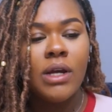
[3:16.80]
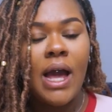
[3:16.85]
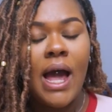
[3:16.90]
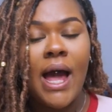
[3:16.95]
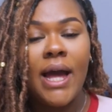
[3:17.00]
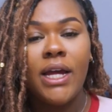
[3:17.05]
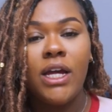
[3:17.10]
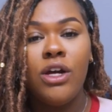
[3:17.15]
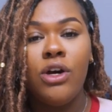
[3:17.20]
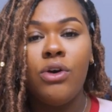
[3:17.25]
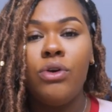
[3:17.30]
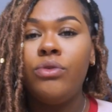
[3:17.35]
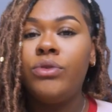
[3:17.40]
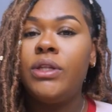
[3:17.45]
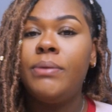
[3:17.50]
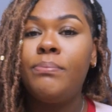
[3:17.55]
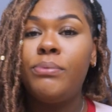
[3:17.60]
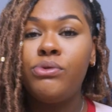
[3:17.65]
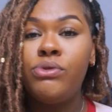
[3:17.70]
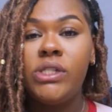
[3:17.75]
I can go
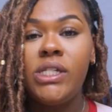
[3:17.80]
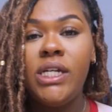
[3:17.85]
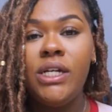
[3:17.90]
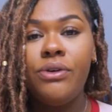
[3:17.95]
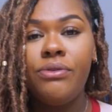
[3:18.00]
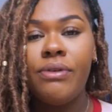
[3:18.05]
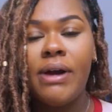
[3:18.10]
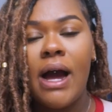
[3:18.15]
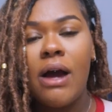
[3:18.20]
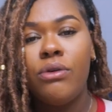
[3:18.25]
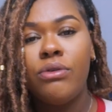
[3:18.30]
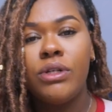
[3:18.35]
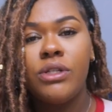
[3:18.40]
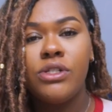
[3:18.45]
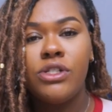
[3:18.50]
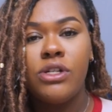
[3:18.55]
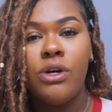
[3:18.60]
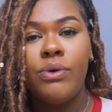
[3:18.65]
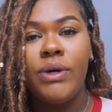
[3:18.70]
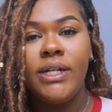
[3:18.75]
the boutique
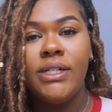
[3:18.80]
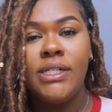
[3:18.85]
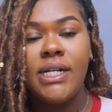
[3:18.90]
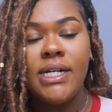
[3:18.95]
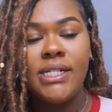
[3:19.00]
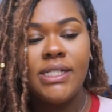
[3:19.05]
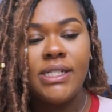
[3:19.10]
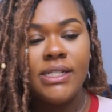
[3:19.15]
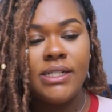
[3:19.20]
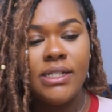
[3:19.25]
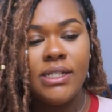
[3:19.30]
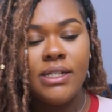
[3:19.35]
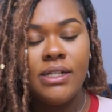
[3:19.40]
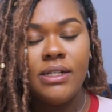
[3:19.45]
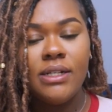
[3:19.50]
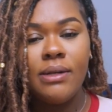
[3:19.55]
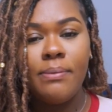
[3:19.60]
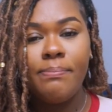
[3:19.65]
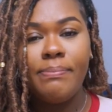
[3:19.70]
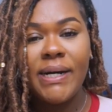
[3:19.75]
route. So
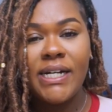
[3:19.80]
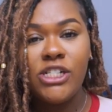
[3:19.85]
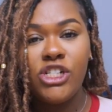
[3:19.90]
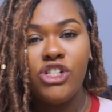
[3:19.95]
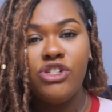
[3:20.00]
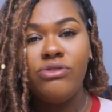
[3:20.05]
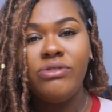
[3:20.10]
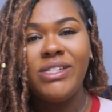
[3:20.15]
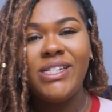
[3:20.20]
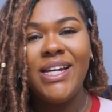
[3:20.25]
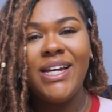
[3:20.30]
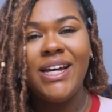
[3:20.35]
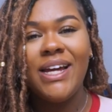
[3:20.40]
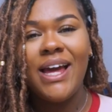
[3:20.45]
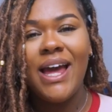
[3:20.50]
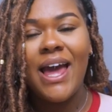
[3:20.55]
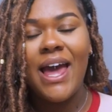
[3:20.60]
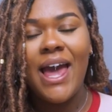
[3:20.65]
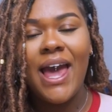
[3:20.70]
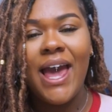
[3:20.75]
by choosing
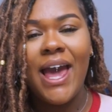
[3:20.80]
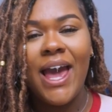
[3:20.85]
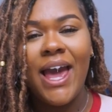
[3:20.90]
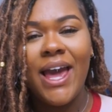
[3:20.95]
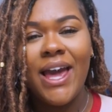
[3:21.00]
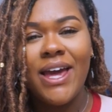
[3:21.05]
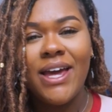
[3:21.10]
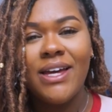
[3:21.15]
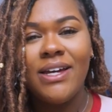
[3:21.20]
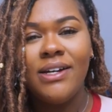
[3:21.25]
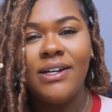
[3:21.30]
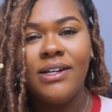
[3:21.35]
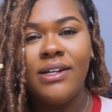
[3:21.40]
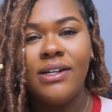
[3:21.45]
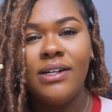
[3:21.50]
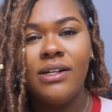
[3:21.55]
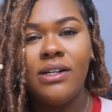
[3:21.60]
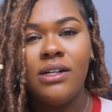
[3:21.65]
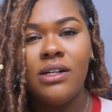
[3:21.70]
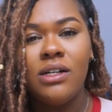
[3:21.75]
a
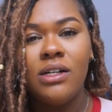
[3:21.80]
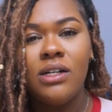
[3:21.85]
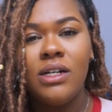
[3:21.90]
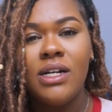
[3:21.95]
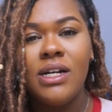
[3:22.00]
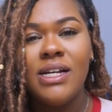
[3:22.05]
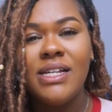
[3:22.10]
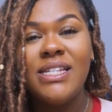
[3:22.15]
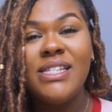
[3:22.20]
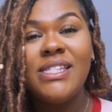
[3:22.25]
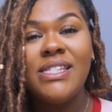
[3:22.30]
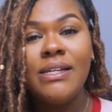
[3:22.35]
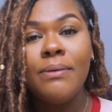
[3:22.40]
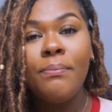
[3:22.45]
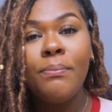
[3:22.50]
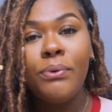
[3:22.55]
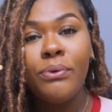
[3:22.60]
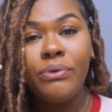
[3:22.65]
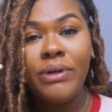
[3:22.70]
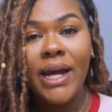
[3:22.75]

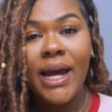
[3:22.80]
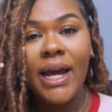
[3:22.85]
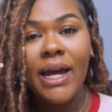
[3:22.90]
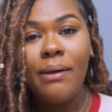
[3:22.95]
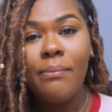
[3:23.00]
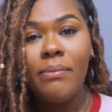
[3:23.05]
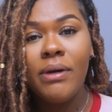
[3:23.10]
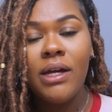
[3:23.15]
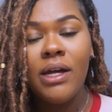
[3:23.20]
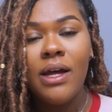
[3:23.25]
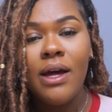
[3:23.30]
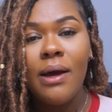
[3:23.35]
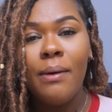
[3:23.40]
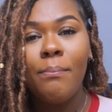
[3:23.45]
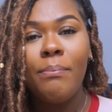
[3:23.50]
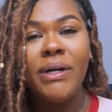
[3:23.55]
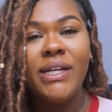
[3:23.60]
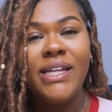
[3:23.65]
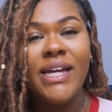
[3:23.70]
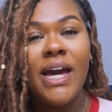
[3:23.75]
simple name
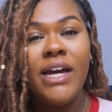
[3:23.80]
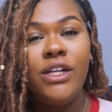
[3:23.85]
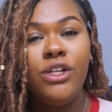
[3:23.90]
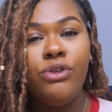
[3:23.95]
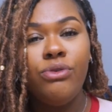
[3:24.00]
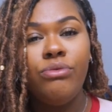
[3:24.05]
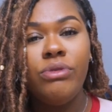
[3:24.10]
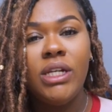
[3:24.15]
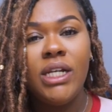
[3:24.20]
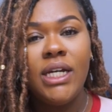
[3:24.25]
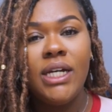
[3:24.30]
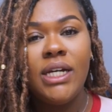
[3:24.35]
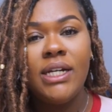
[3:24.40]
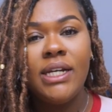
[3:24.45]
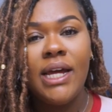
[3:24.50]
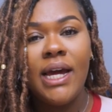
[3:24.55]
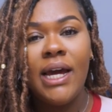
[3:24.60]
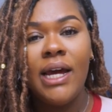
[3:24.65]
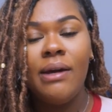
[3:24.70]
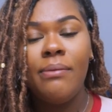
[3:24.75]
but yet unique
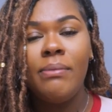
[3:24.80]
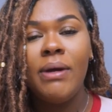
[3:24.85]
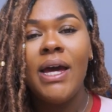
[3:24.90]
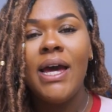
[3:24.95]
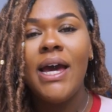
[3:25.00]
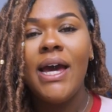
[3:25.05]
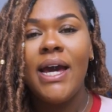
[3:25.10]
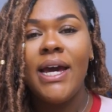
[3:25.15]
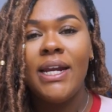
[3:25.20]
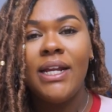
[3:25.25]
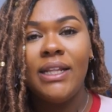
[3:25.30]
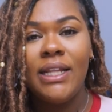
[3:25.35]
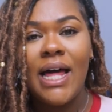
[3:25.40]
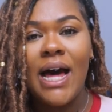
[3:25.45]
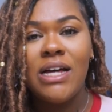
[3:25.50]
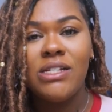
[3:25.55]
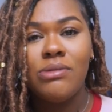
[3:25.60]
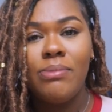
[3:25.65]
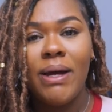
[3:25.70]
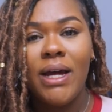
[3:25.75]
name, it
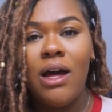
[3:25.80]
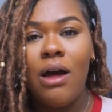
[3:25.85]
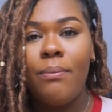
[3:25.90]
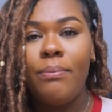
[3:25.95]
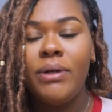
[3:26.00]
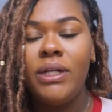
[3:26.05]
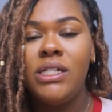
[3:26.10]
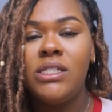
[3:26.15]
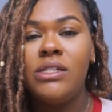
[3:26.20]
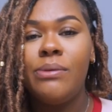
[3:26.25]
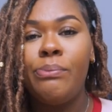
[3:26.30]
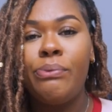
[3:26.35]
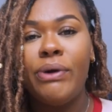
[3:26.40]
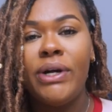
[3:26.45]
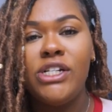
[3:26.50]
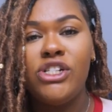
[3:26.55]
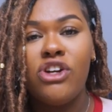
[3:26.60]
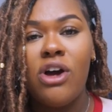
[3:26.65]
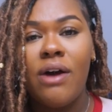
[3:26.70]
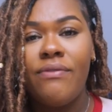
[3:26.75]
allows my company to
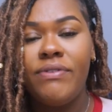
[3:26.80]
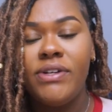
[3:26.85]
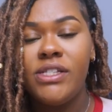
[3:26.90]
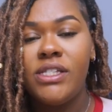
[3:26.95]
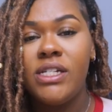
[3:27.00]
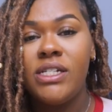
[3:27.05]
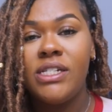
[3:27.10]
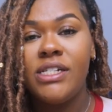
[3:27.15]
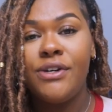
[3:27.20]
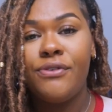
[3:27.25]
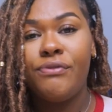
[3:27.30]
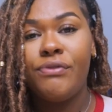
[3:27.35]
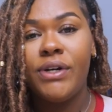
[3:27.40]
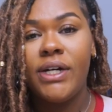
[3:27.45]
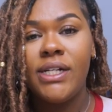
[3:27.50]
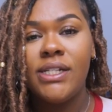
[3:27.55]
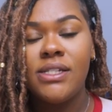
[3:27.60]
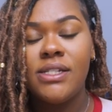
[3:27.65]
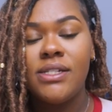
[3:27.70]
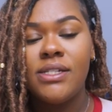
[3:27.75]
branch off into
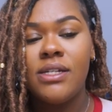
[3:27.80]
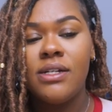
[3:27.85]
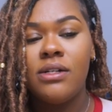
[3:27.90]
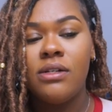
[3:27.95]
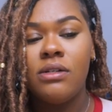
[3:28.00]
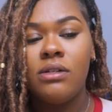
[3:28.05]
different